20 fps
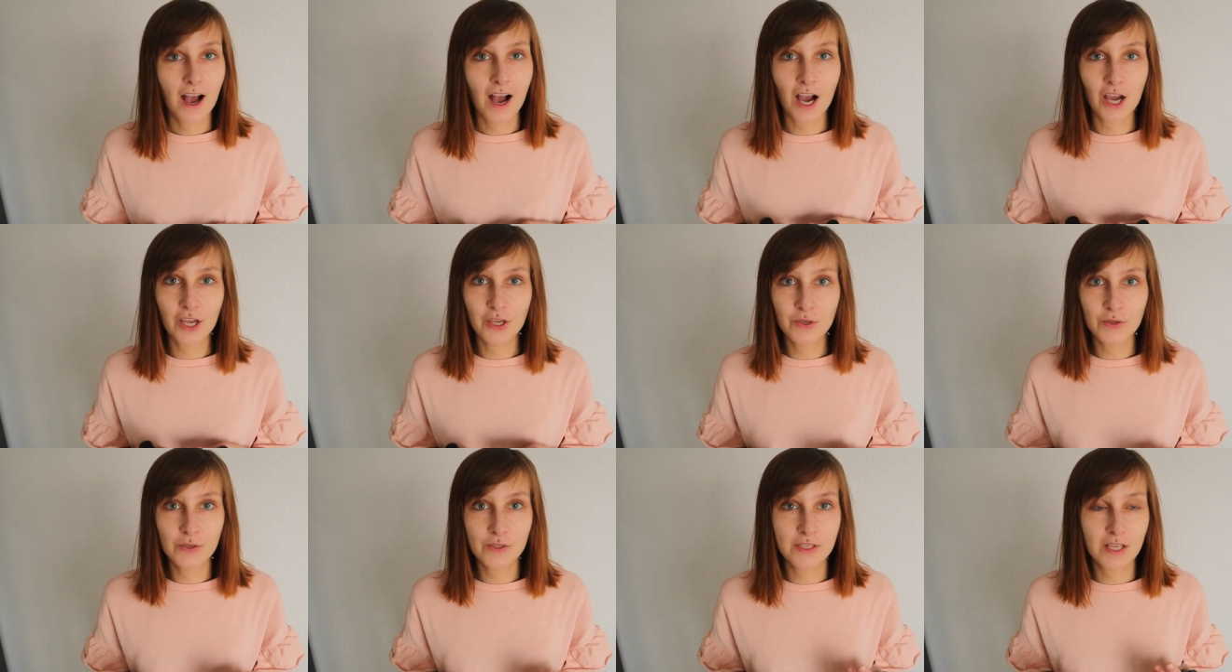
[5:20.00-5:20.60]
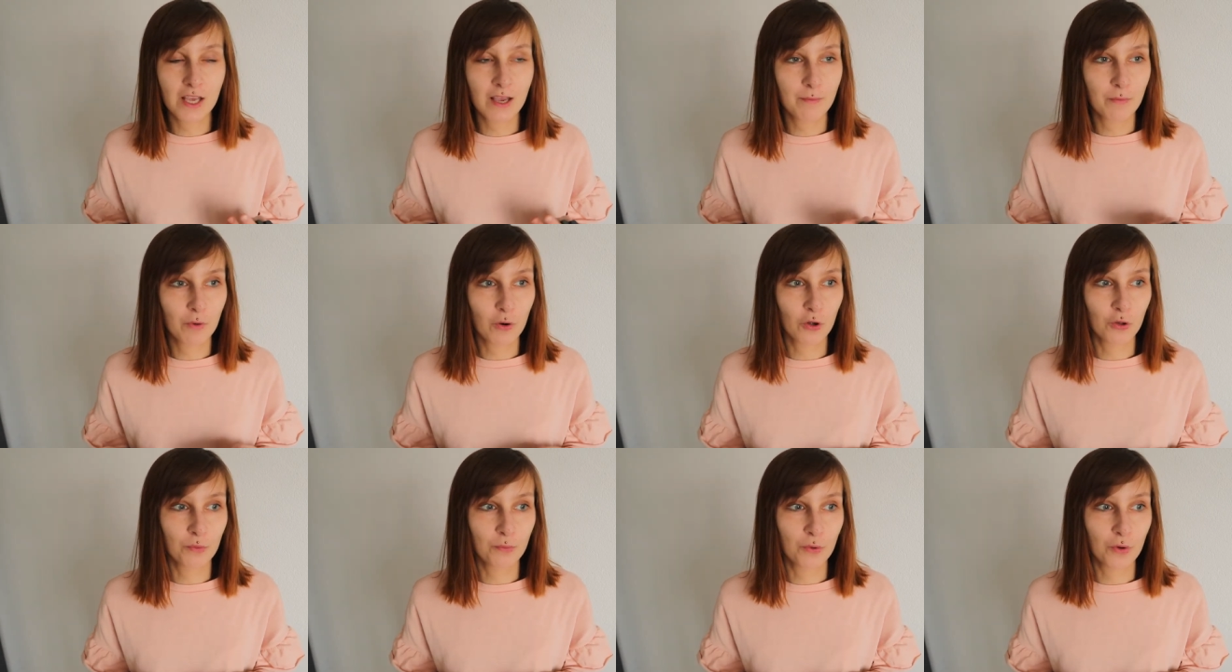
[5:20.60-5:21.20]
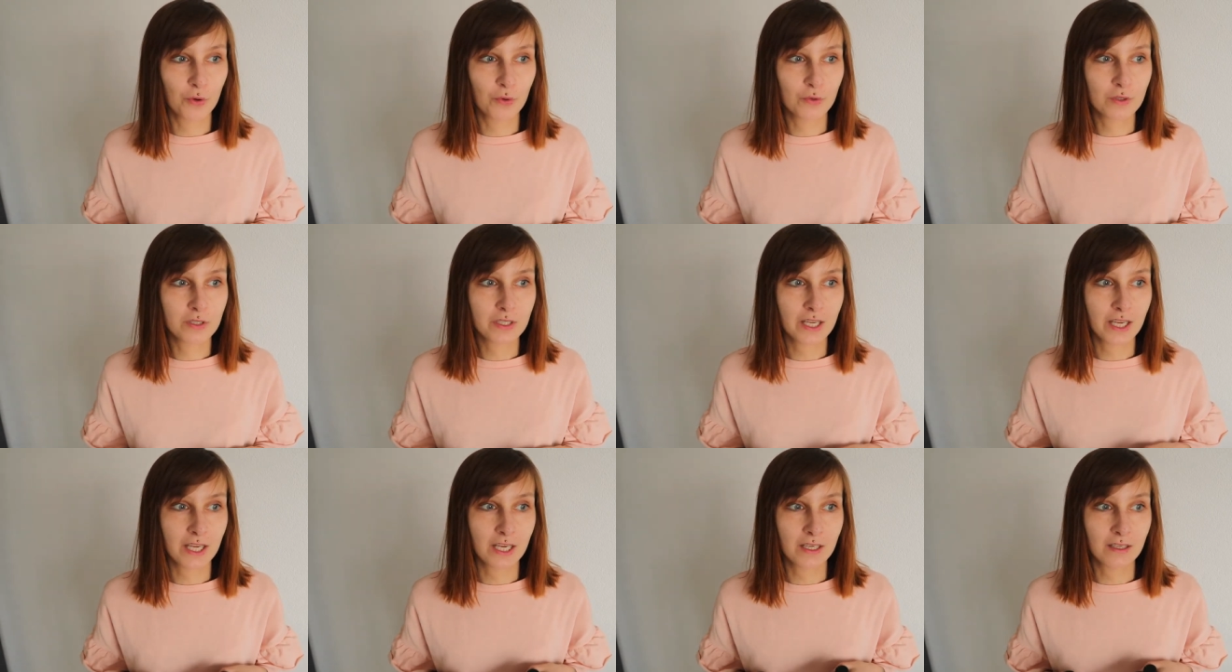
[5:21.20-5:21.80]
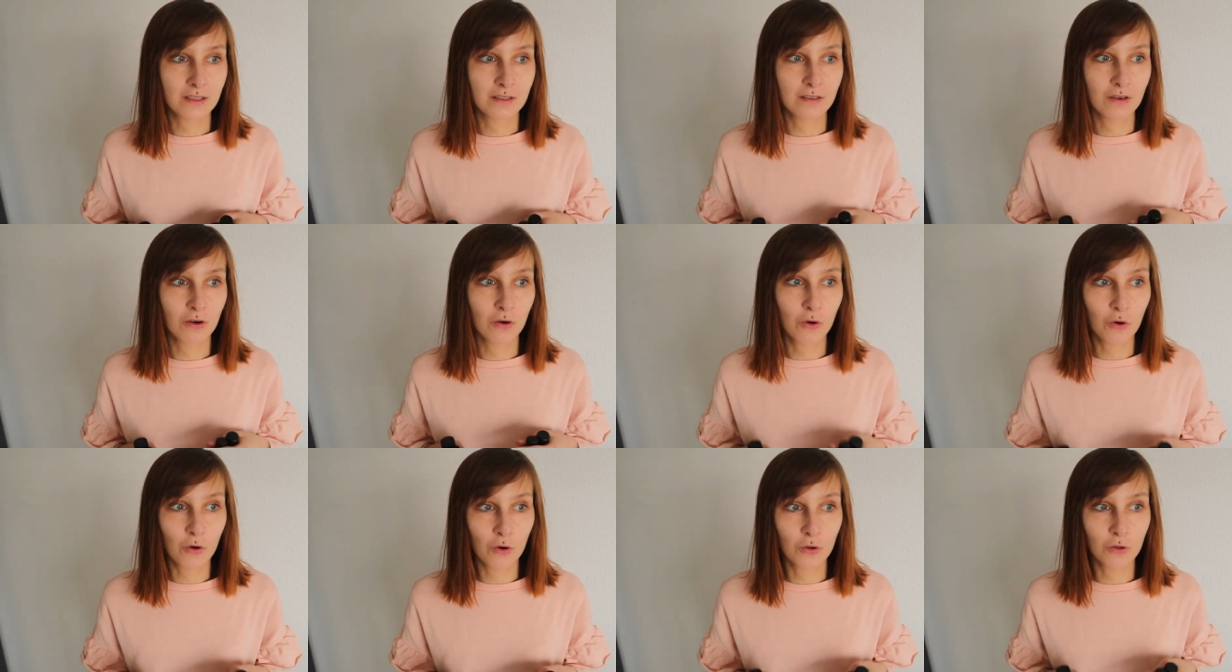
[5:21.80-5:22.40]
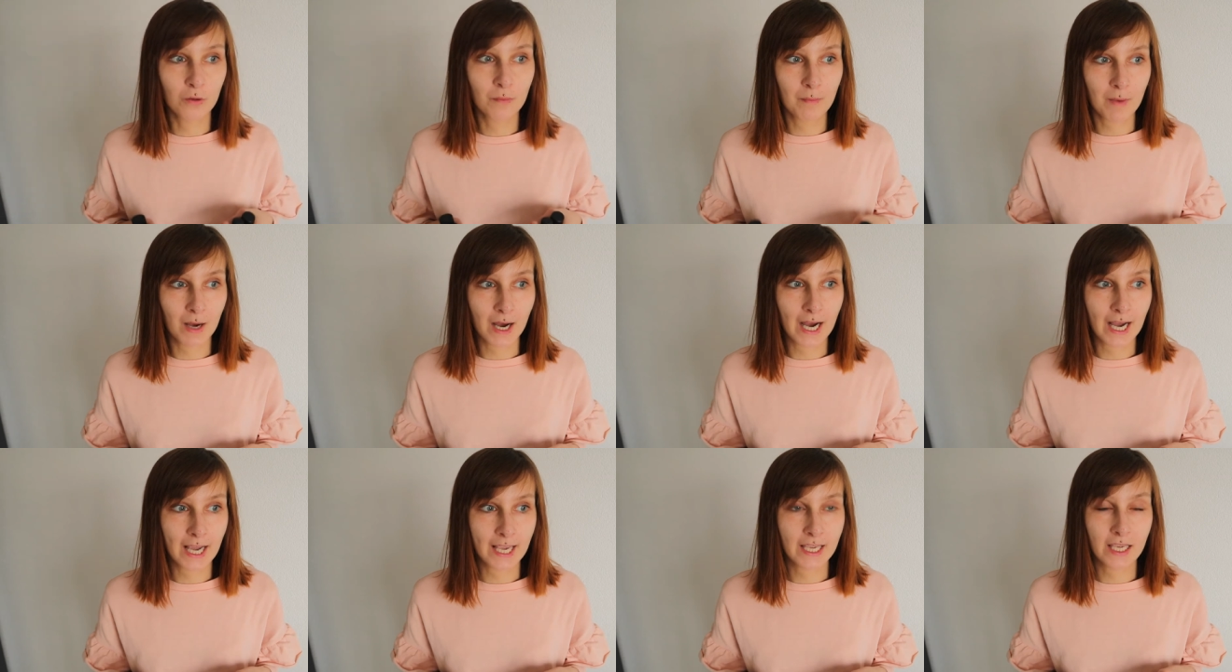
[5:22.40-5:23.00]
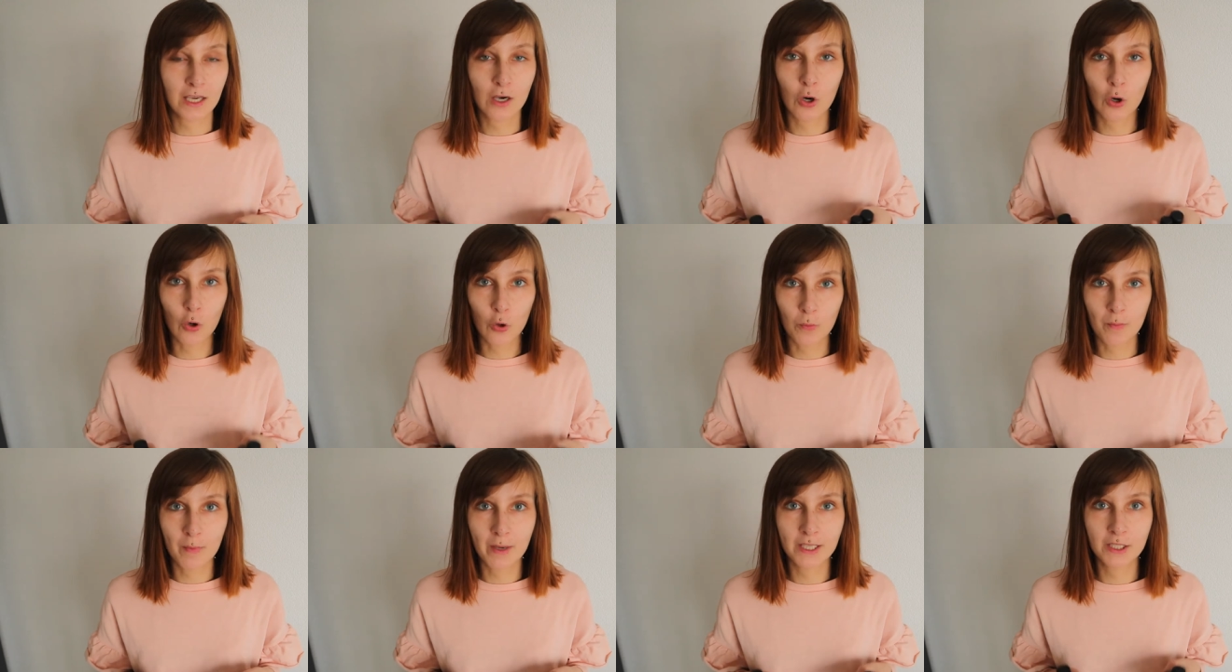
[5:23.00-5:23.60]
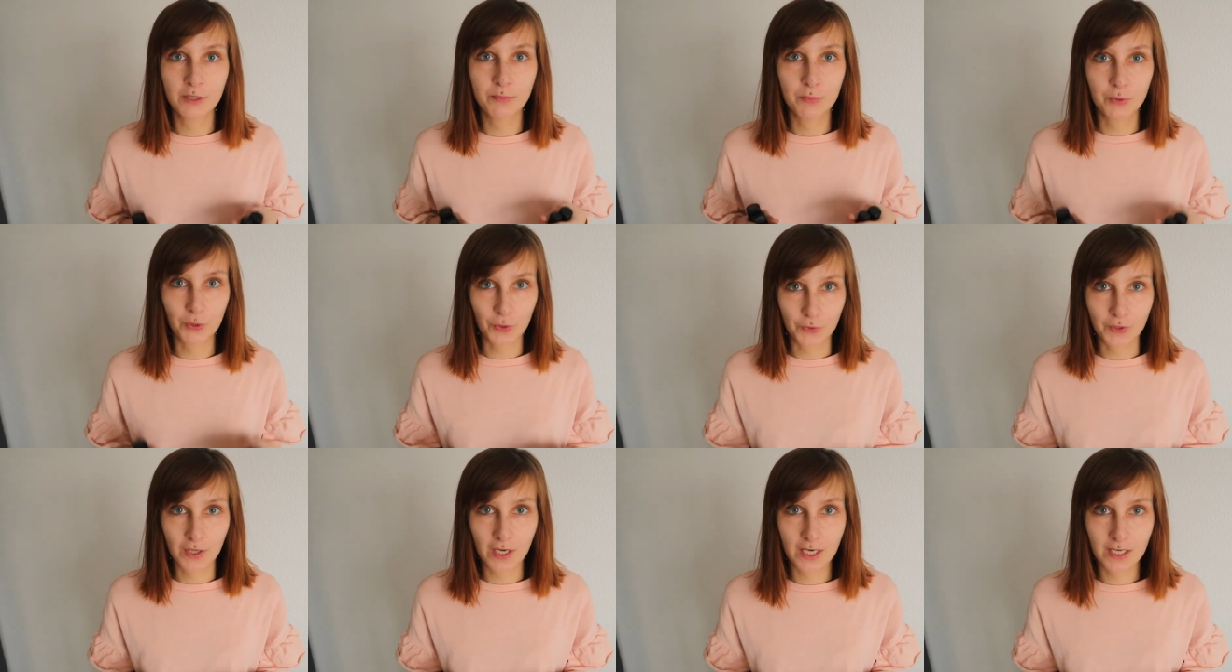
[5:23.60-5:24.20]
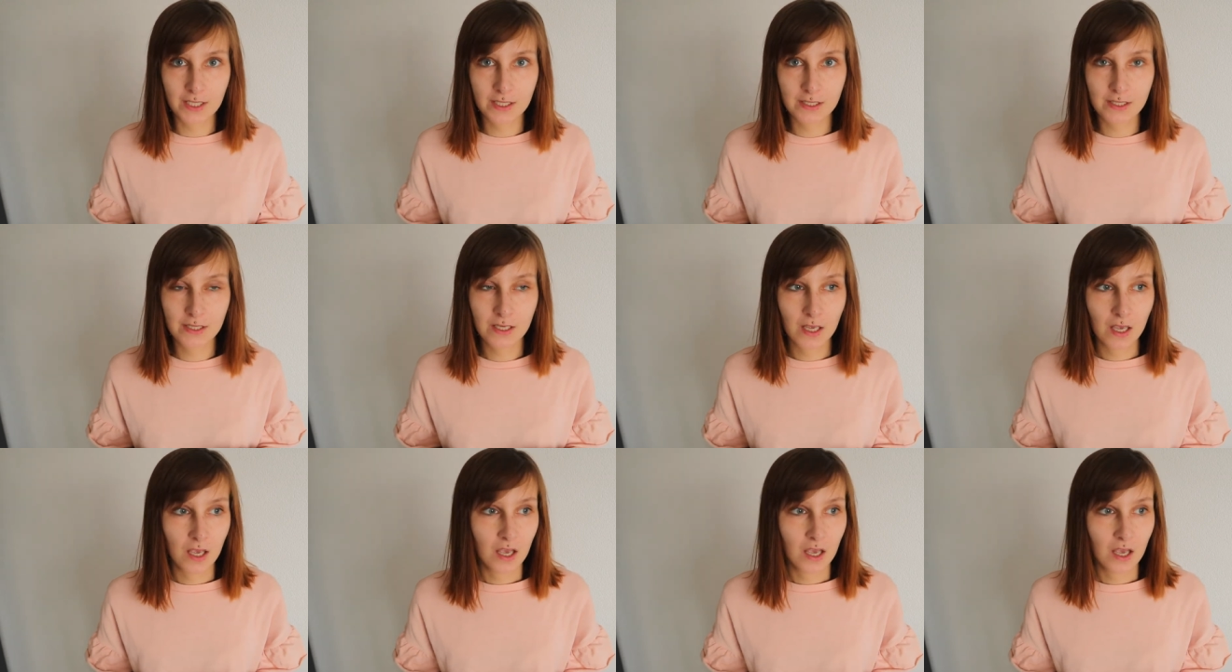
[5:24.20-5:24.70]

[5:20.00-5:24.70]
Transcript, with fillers: I use them almost in all my homemade products